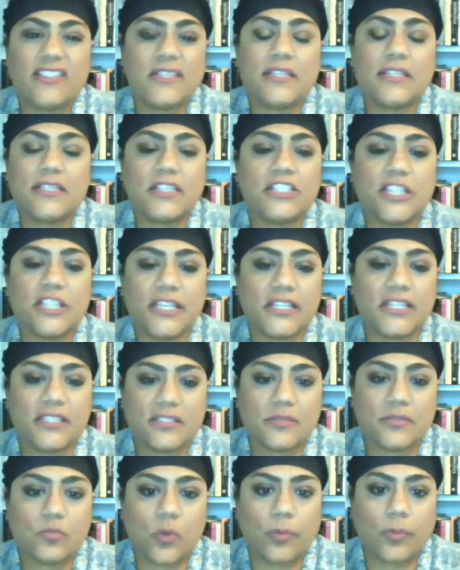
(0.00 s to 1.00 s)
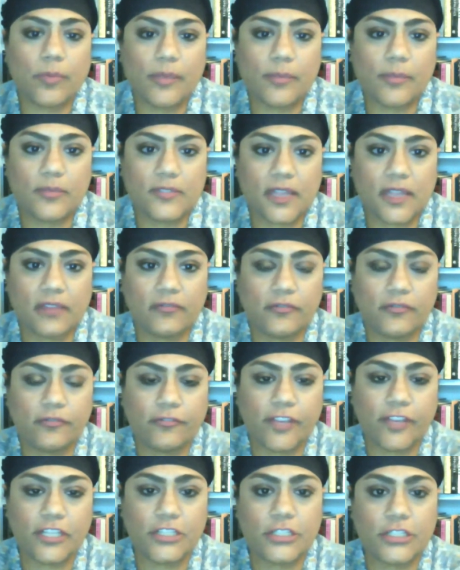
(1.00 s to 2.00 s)
essentially he doesn't want people to have a
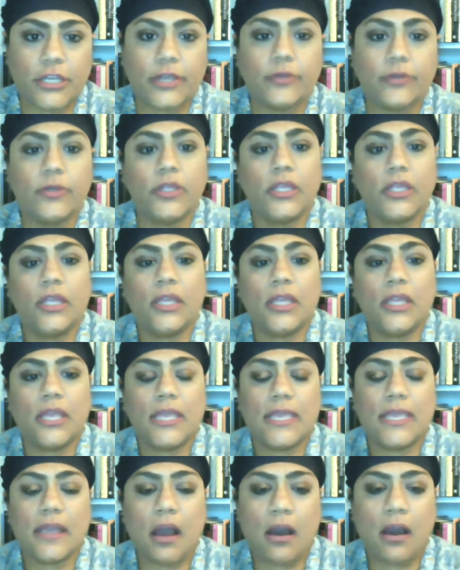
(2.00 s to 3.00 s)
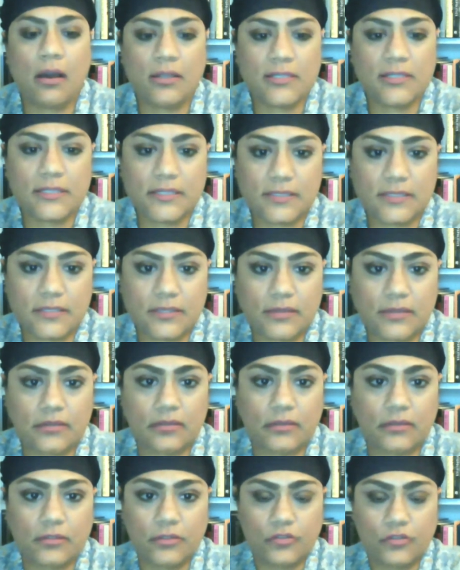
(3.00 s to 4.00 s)
free show. He asks
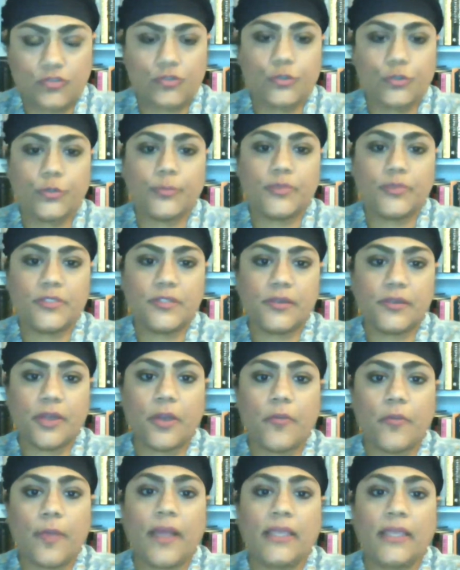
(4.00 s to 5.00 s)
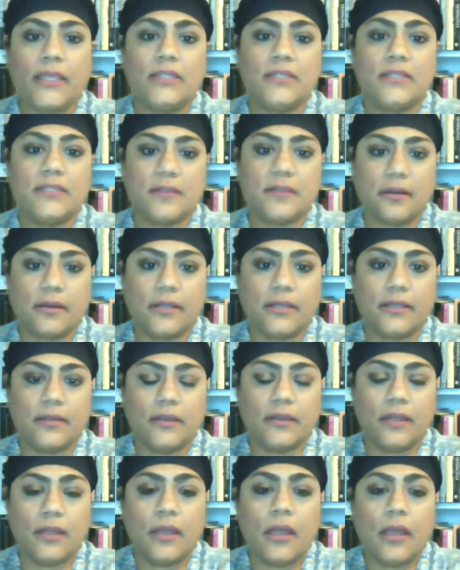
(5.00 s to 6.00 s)
the troupe to go back inside.
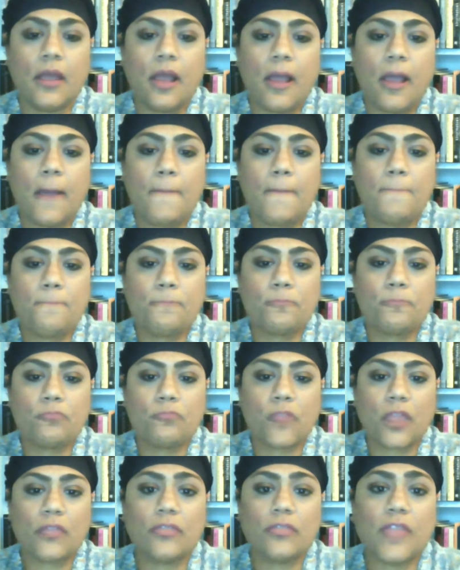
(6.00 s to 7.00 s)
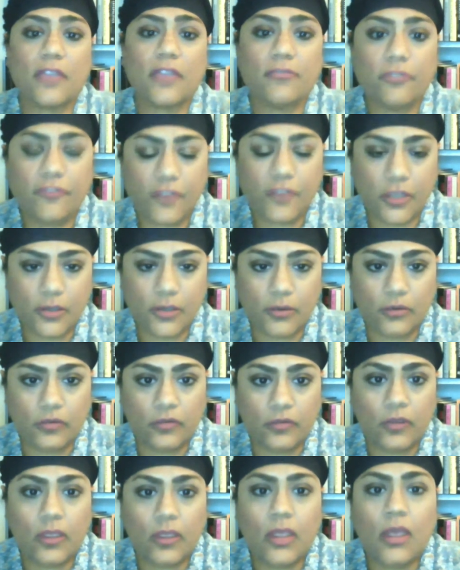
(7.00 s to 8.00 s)
Um, they
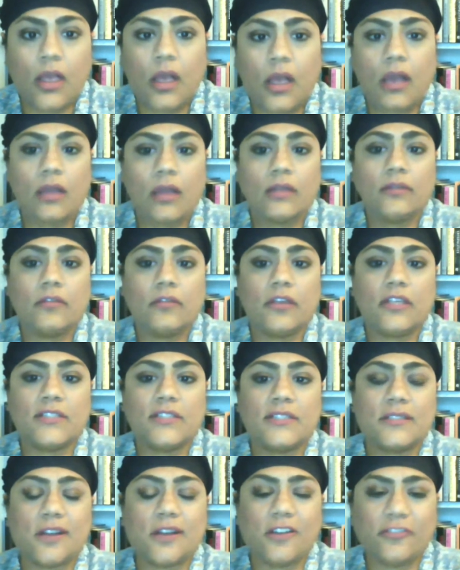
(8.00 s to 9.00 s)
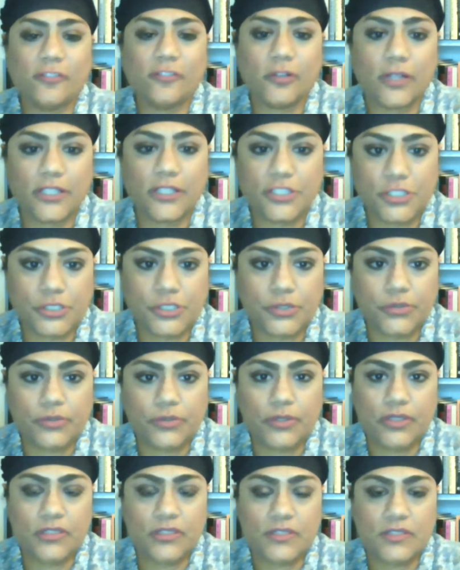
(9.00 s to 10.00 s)
refuse, and a scuffle ensue,
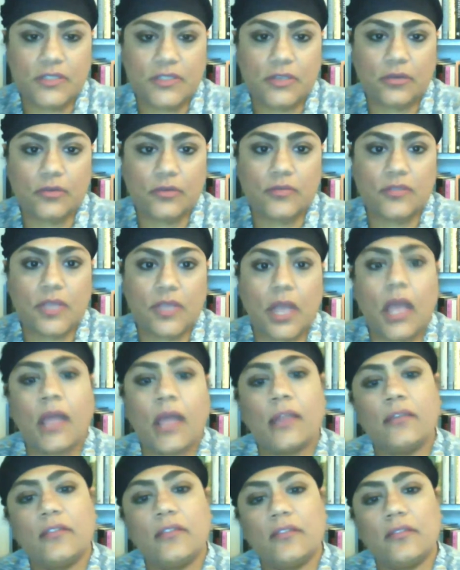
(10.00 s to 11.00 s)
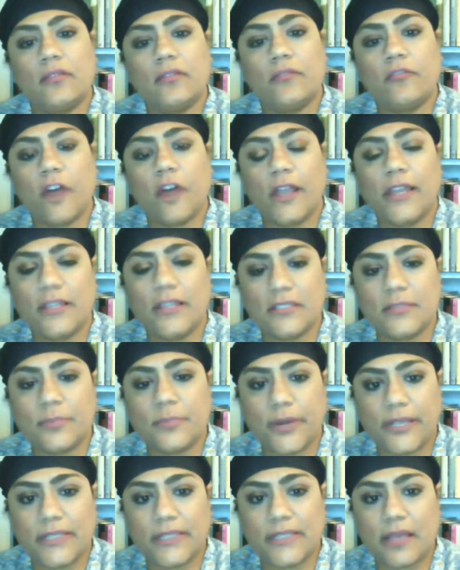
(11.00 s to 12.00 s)
ensues, and violence
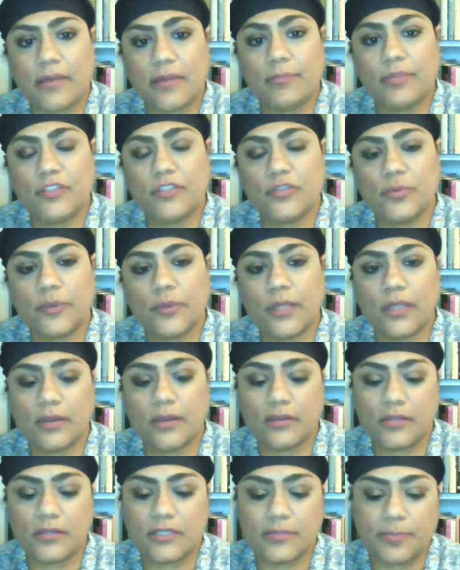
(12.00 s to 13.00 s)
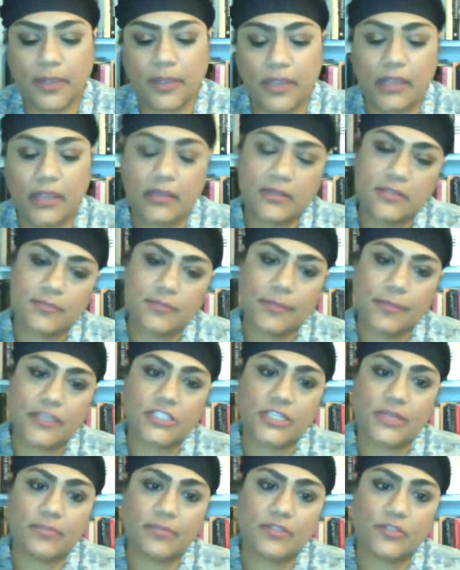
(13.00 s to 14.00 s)
breaks out between, and
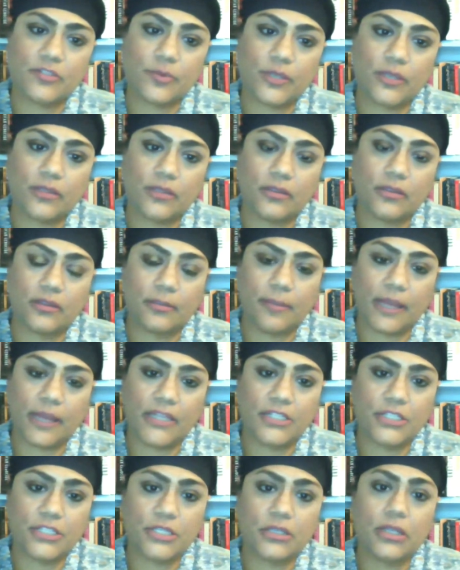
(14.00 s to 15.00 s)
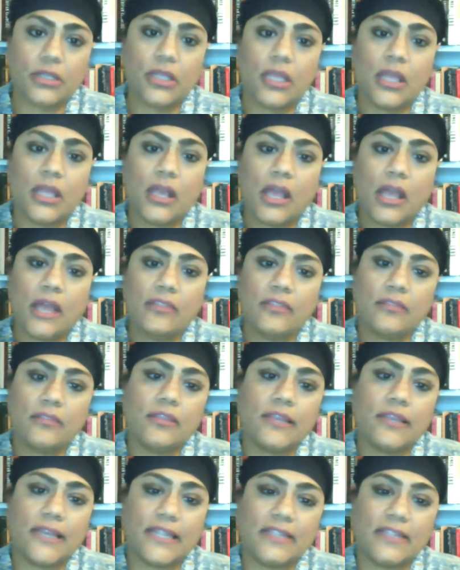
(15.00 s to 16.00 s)
especially between the manager and
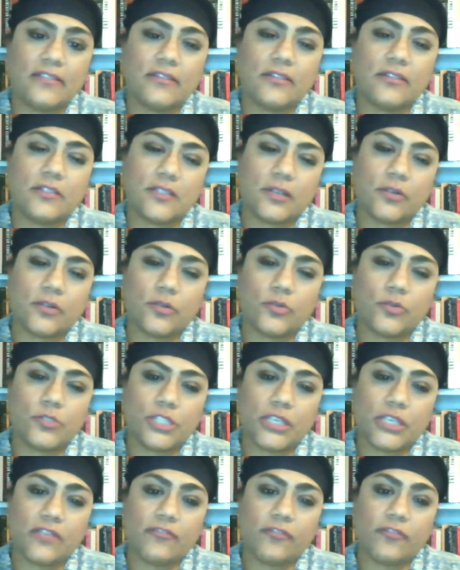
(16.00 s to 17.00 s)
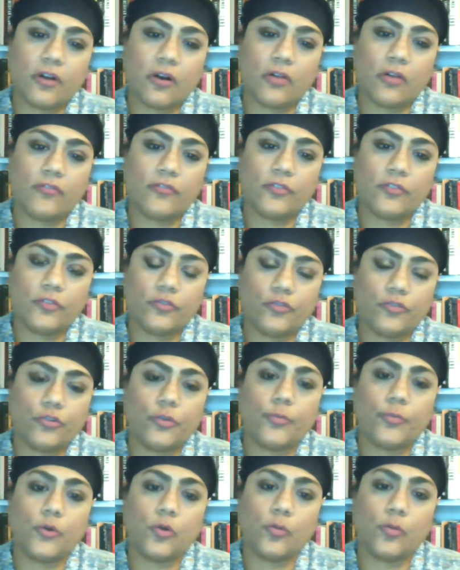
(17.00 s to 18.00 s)
the leader, the so-called chief of the
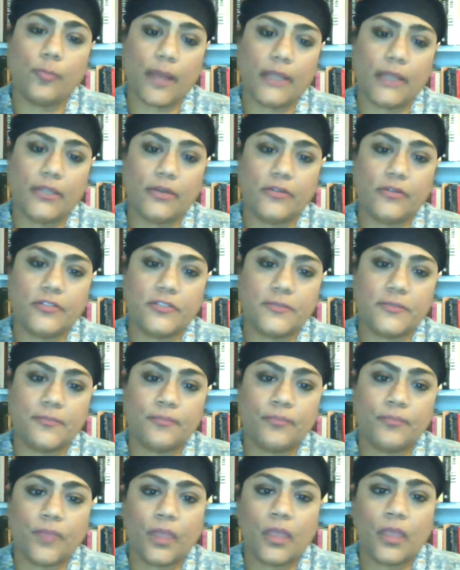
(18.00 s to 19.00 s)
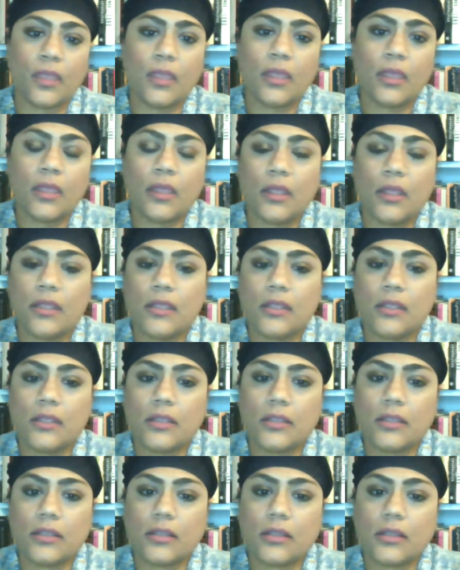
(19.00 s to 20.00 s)
troupe called Manios.
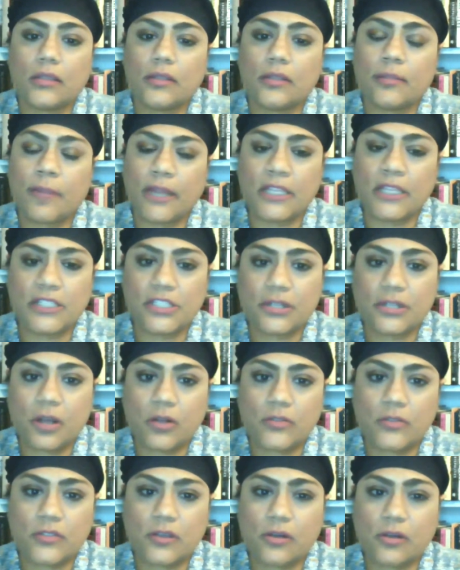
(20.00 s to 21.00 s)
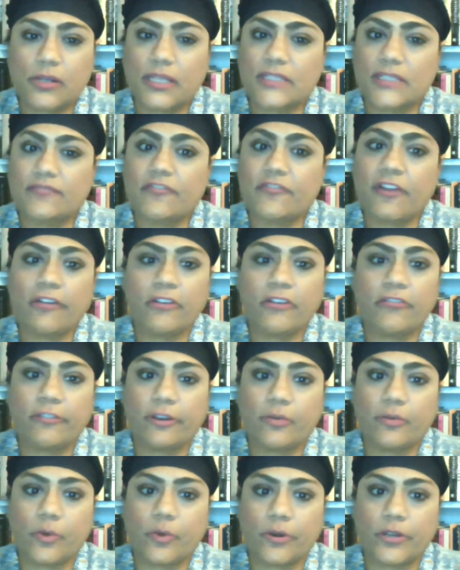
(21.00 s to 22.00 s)
The manager Caldecott gets very,
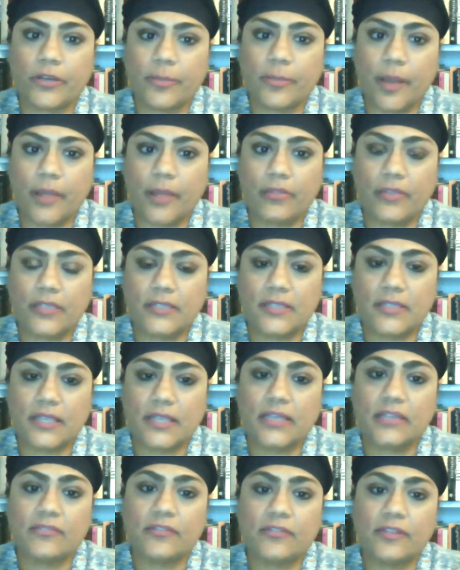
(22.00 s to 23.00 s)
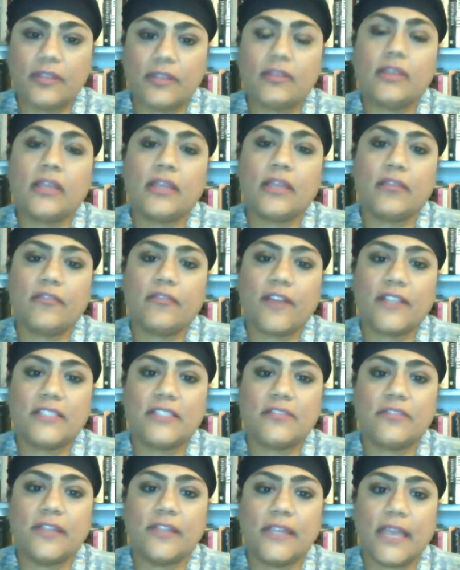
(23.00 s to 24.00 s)
very worried about this, and he, he
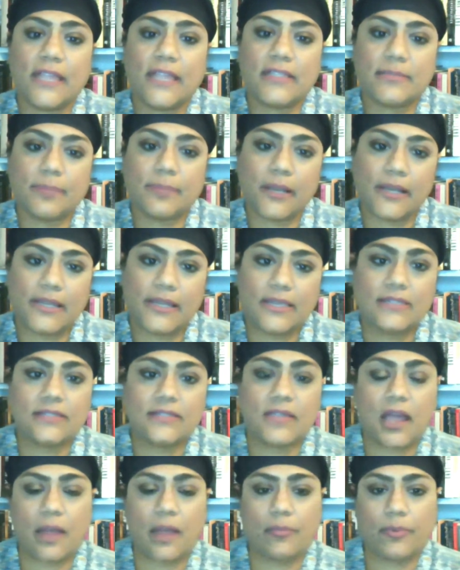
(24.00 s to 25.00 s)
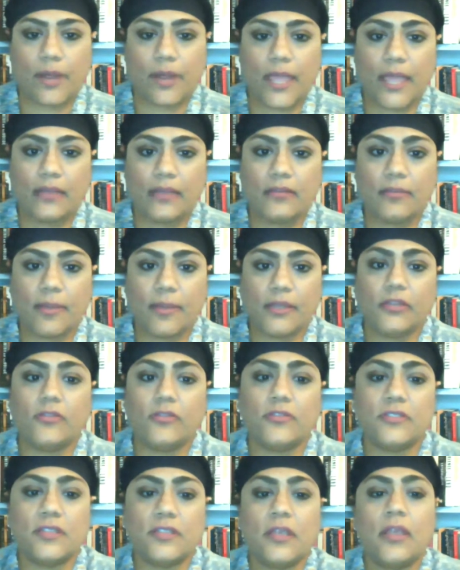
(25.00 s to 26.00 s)
effectively gets police to apprehend
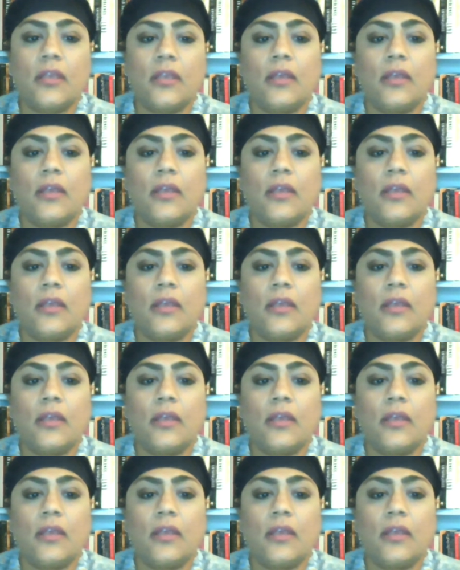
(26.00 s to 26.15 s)
Manios.